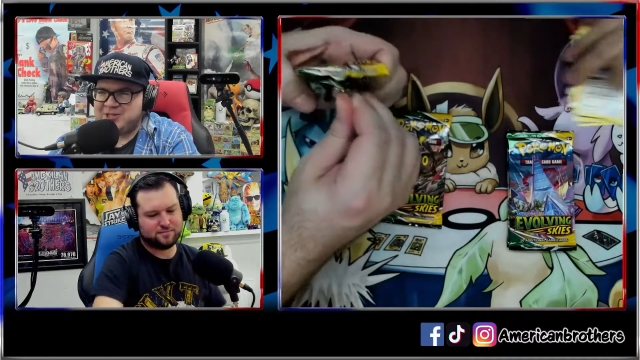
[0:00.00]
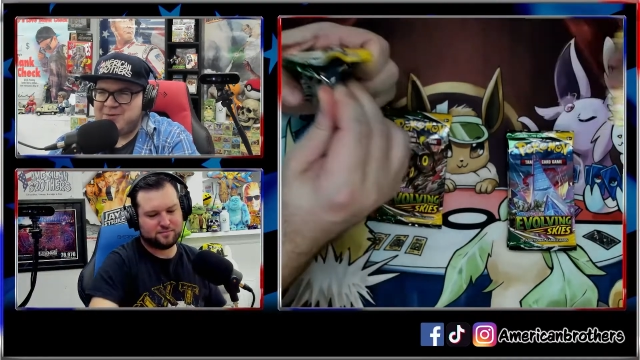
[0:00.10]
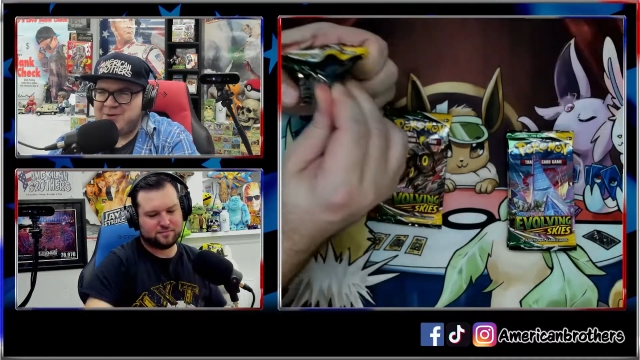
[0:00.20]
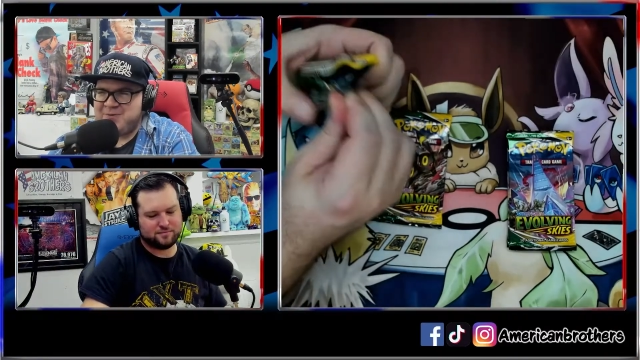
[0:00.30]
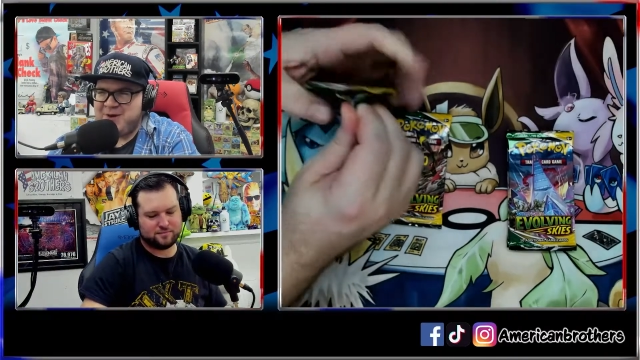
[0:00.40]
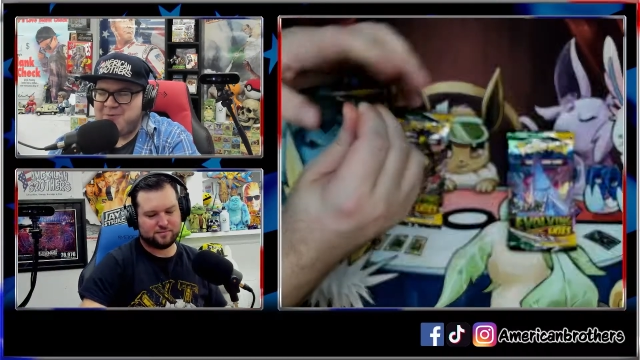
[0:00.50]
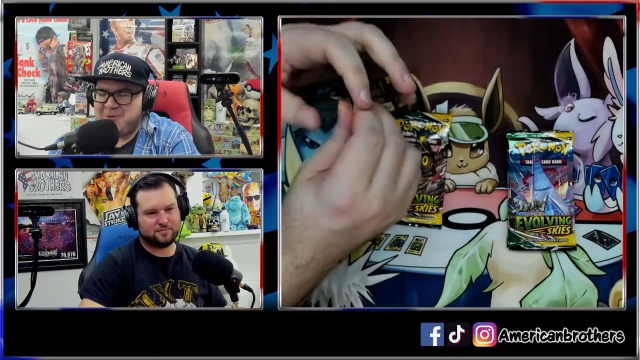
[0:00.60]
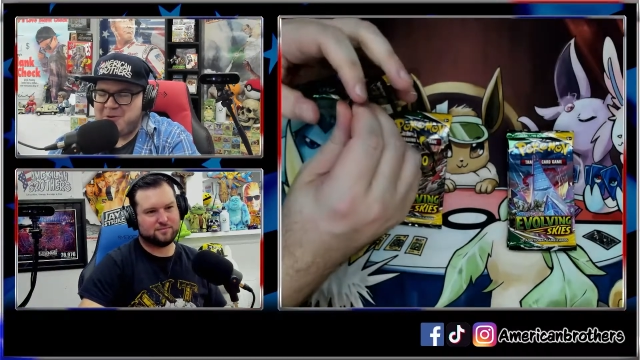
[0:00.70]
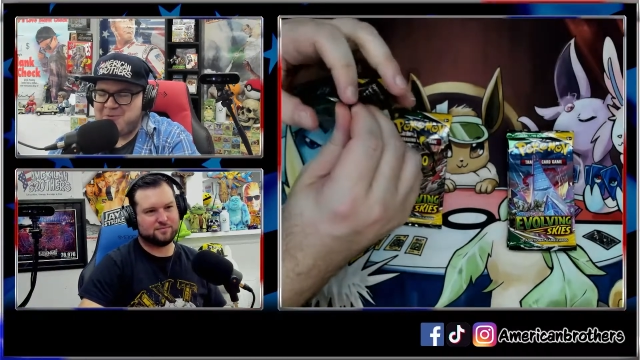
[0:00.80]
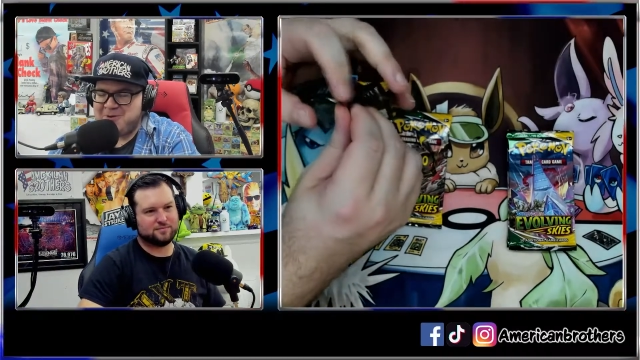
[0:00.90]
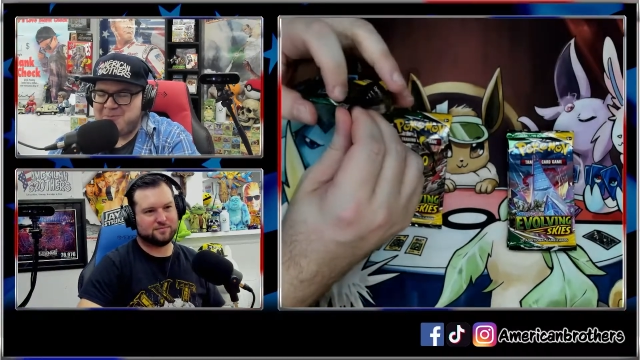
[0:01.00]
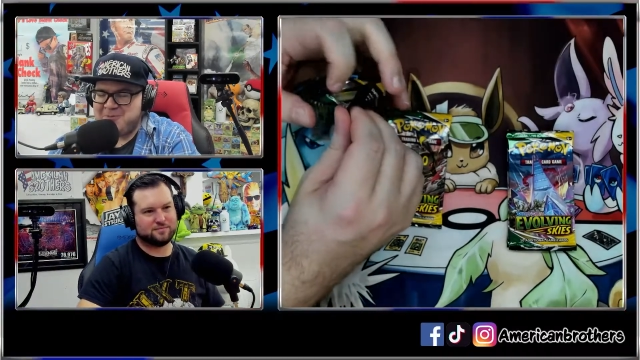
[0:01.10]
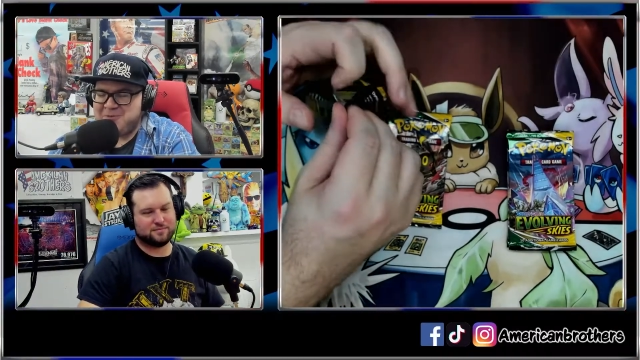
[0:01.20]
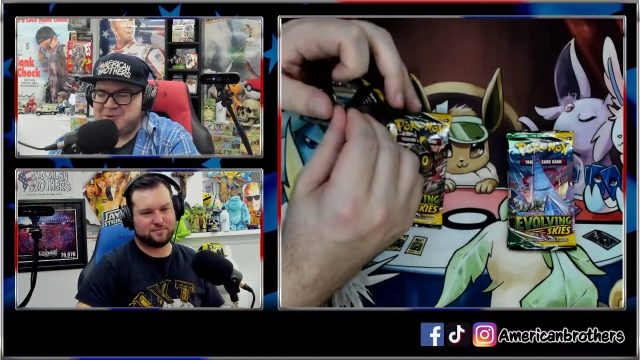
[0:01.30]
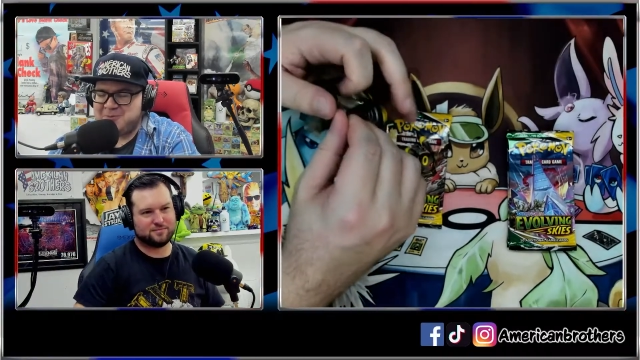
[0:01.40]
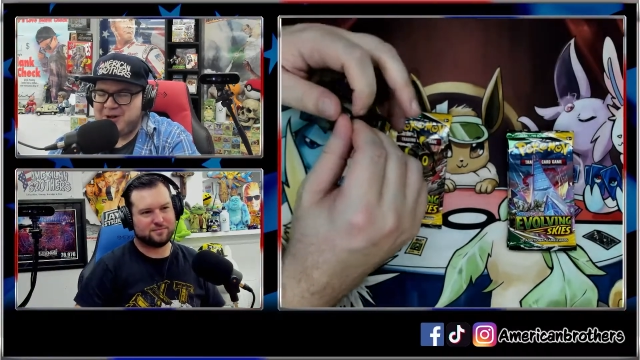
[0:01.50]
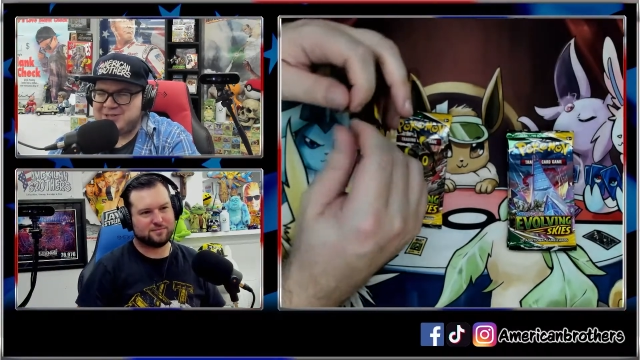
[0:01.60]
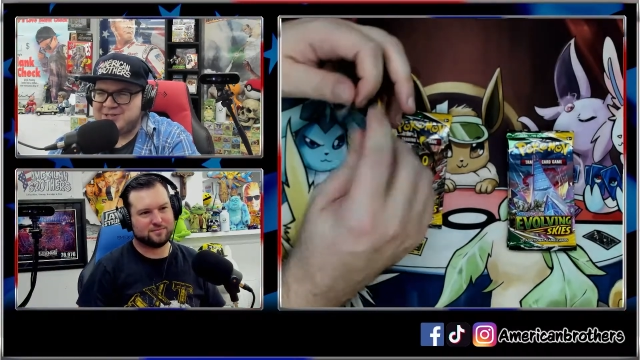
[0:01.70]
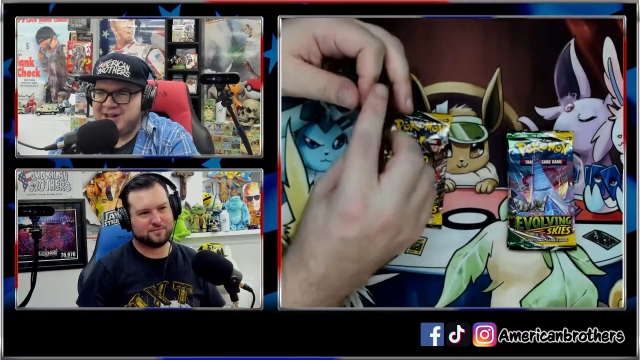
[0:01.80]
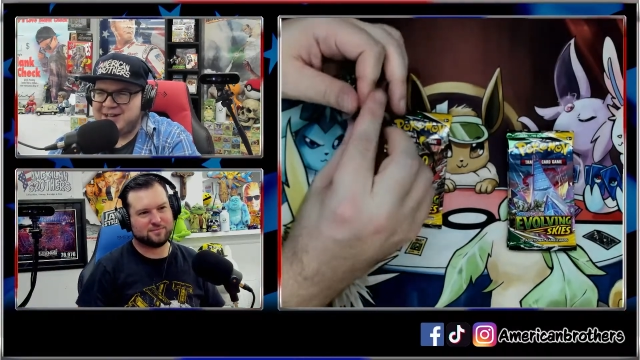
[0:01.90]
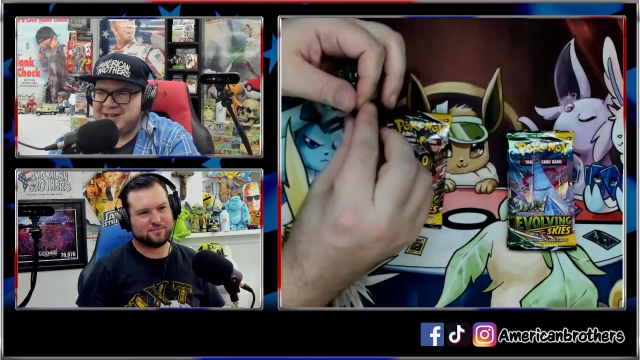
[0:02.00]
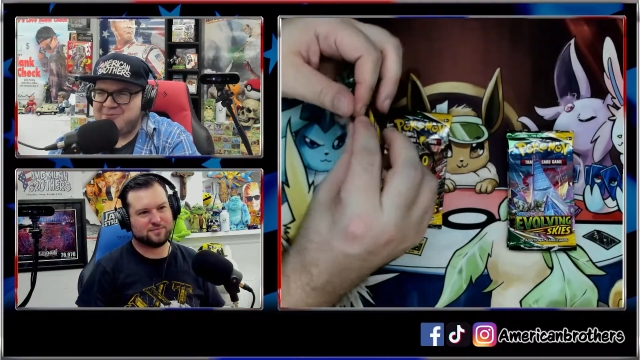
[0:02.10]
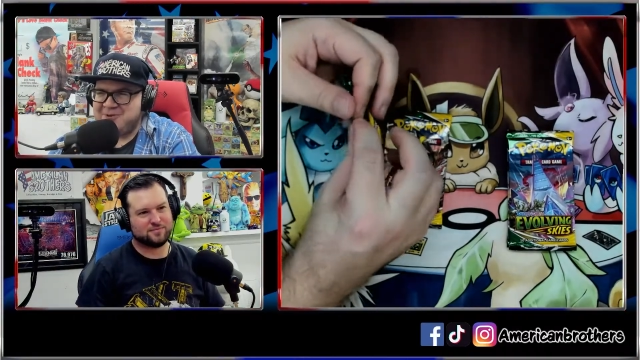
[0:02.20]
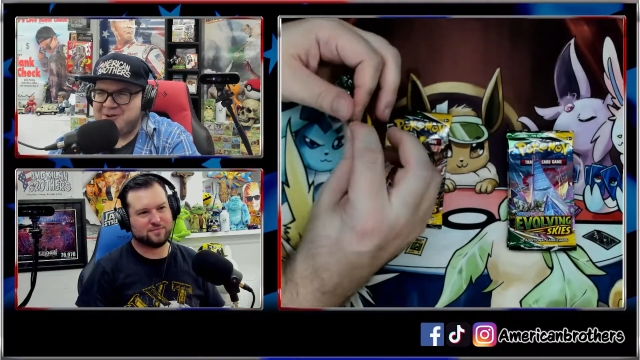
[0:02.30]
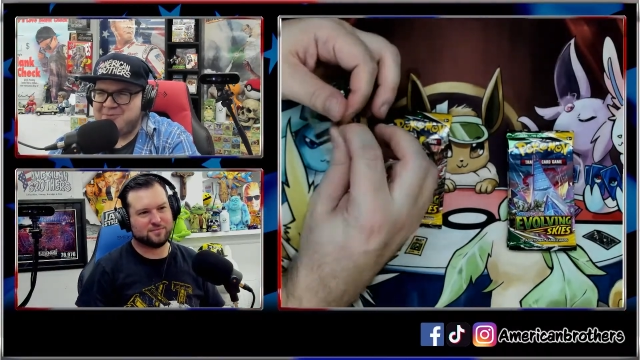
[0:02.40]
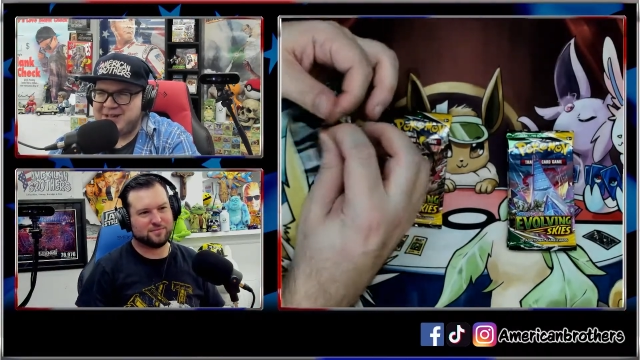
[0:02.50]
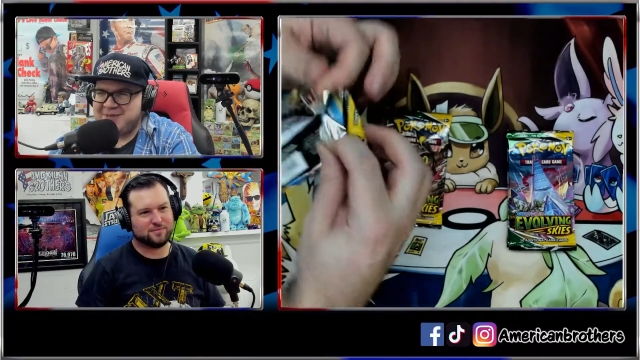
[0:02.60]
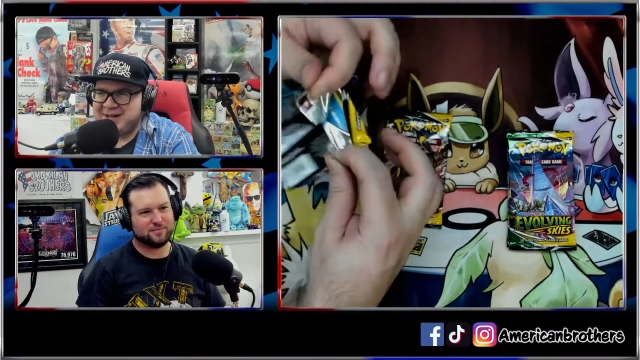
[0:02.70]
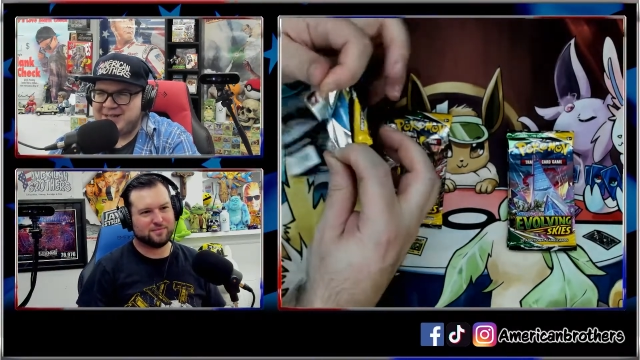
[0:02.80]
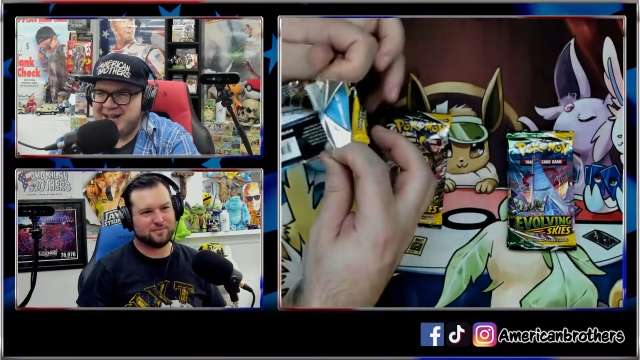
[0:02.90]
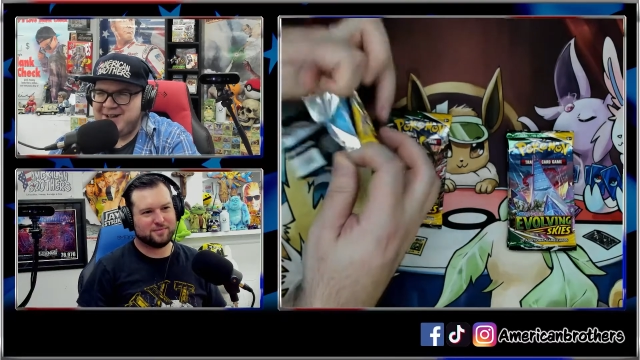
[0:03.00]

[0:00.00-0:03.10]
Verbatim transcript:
Speaker 1: we've ever over in a booster box and not getting one. Think about that.